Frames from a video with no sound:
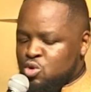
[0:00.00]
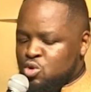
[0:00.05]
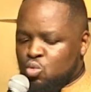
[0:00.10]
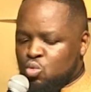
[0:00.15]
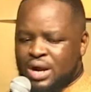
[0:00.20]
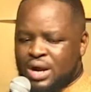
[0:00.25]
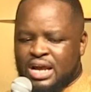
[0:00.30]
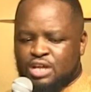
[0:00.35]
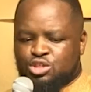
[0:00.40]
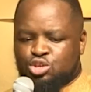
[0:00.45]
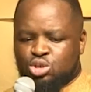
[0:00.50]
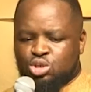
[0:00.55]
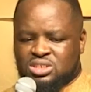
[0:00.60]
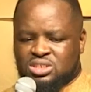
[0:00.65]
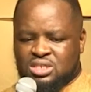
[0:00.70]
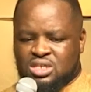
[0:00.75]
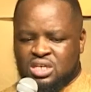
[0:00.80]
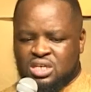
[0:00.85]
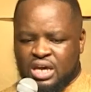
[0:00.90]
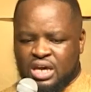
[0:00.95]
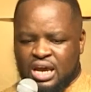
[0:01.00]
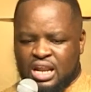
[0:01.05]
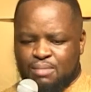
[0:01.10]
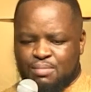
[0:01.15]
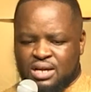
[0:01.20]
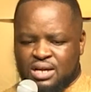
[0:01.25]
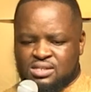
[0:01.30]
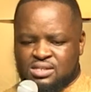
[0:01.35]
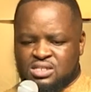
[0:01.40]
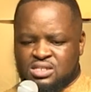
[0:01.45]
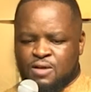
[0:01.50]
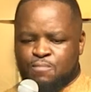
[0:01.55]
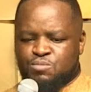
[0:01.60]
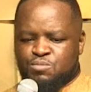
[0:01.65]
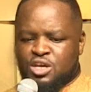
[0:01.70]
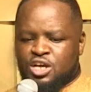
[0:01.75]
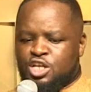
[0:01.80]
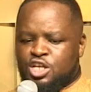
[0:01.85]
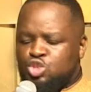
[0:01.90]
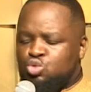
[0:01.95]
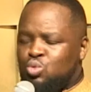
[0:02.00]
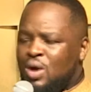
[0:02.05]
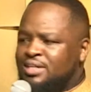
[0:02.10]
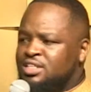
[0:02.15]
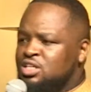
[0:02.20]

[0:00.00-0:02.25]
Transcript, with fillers: What are those key elements? It is what